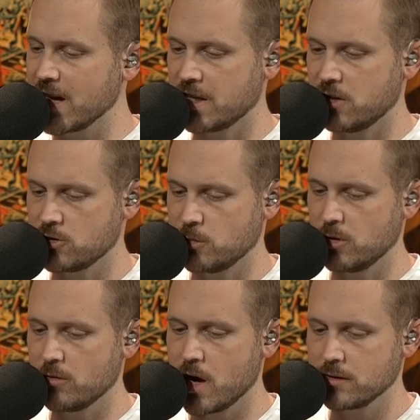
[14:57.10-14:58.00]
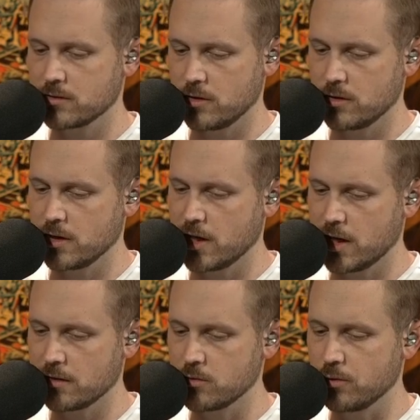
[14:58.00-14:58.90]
like he should be rostered. Uh, mm -hmm.